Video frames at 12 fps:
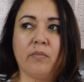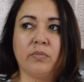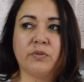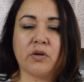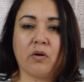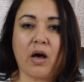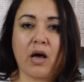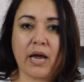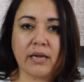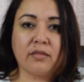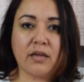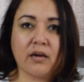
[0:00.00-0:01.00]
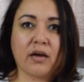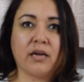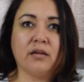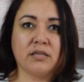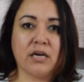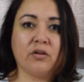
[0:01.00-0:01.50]
so I think I
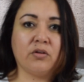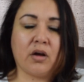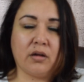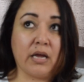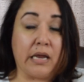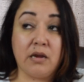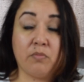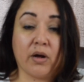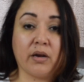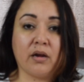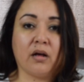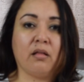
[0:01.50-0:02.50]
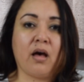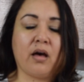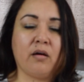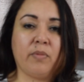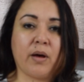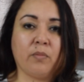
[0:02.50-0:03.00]
can tell anybody a
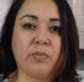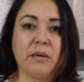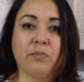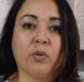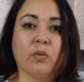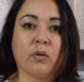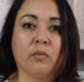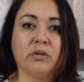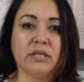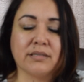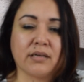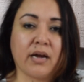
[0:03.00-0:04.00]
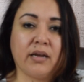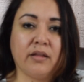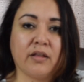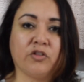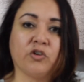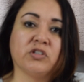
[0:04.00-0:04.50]
lot about people deciding
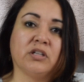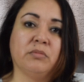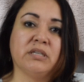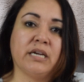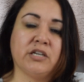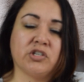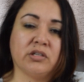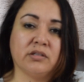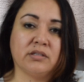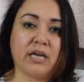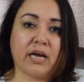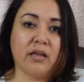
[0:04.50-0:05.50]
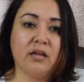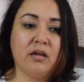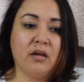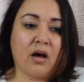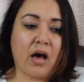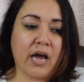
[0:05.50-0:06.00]
that there's limitations that
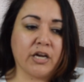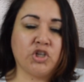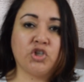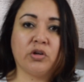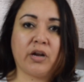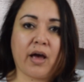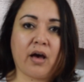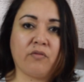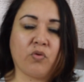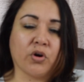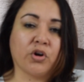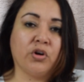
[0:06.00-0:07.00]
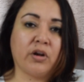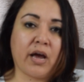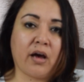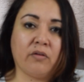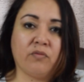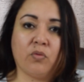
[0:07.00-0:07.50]
I should have or could
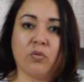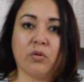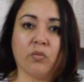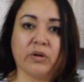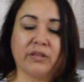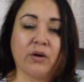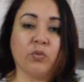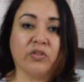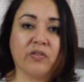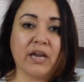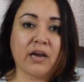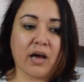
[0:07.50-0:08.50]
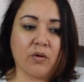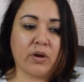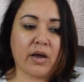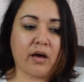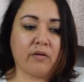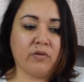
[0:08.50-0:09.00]
have or what they would think I would
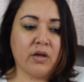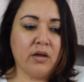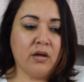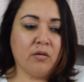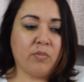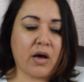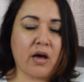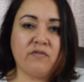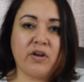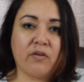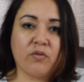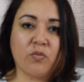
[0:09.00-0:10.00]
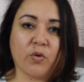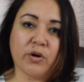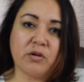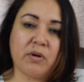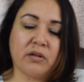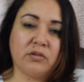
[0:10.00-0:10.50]
have. But I've never
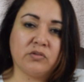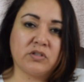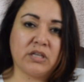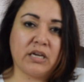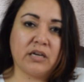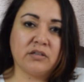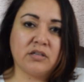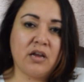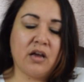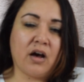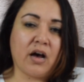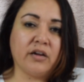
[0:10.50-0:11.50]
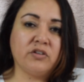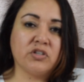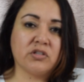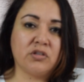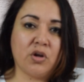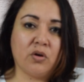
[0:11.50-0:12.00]
worried about those things. I
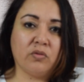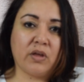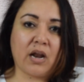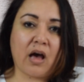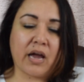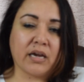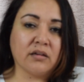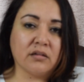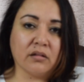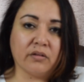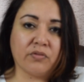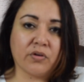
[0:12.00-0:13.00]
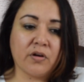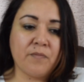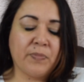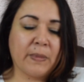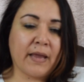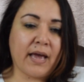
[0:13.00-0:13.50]
just know that I could deliver,
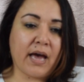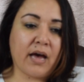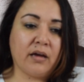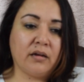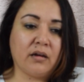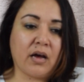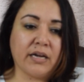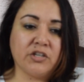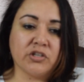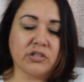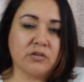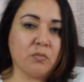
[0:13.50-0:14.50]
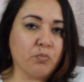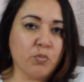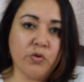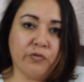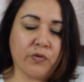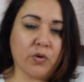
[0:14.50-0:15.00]
and I just
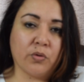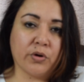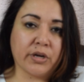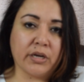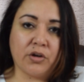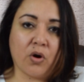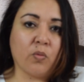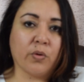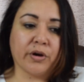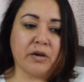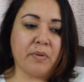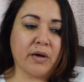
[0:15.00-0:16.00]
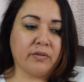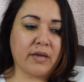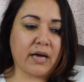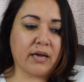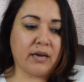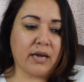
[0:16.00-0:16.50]
move forward and don't worry about
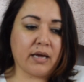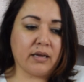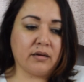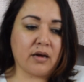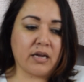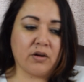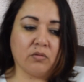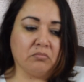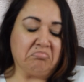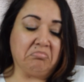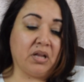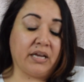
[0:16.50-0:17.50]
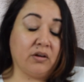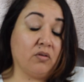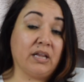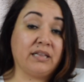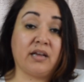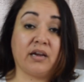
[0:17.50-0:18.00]
that, and I don't
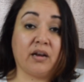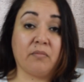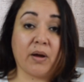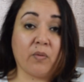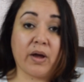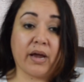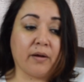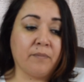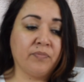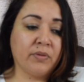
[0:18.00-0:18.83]
let that get in my way.